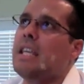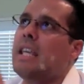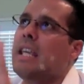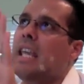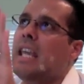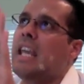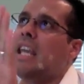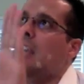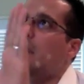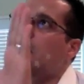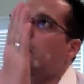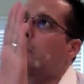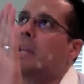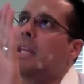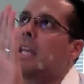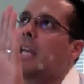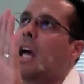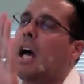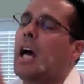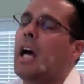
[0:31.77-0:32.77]
King
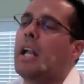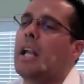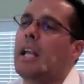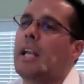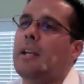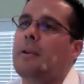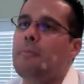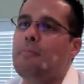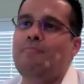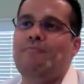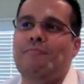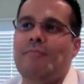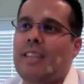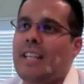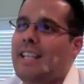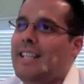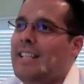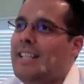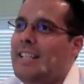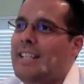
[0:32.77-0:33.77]
Bee Honey.
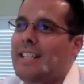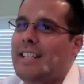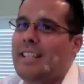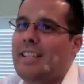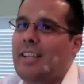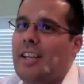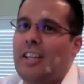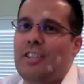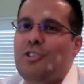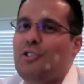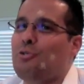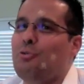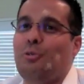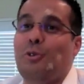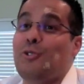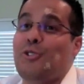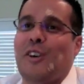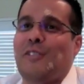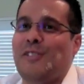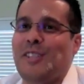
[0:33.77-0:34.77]
That
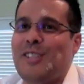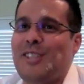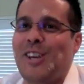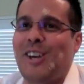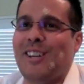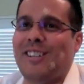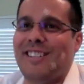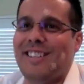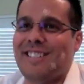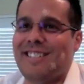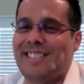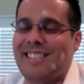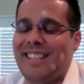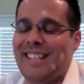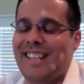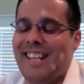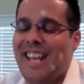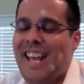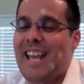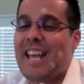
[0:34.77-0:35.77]
just rolls off the tongue,
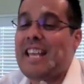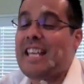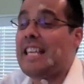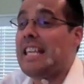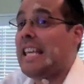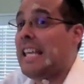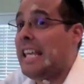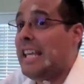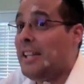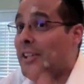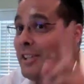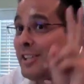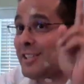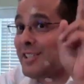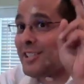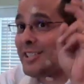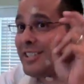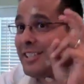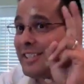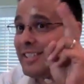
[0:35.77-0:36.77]
doesn't it?
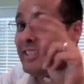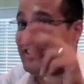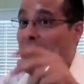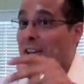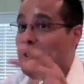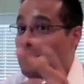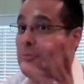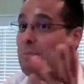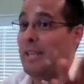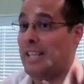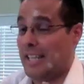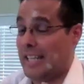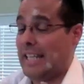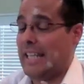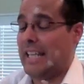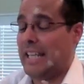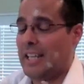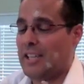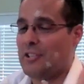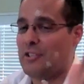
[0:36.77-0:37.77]
Keyless does
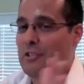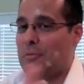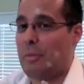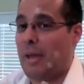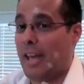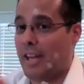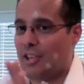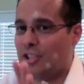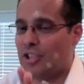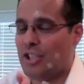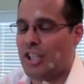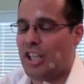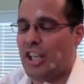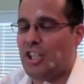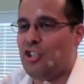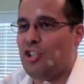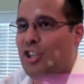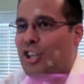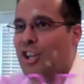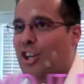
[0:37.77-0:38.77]
mean king in Spanish, in
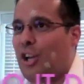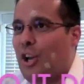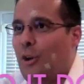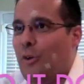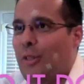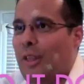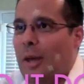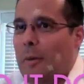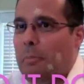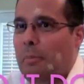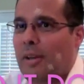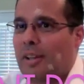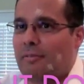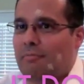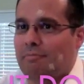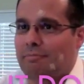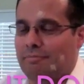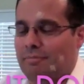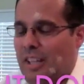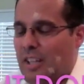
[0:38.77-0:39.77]
case you didn't know that,
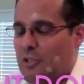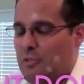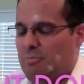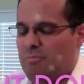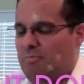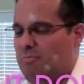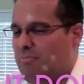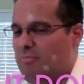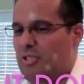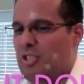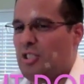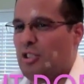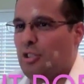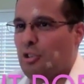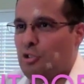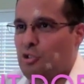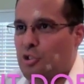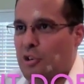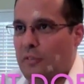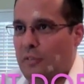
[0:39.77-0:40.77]
but that's
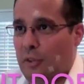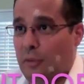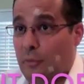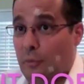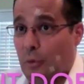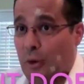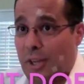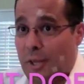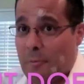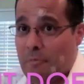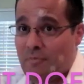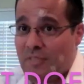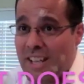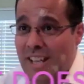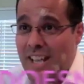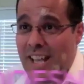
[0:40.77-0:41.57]
just a little trivia for you.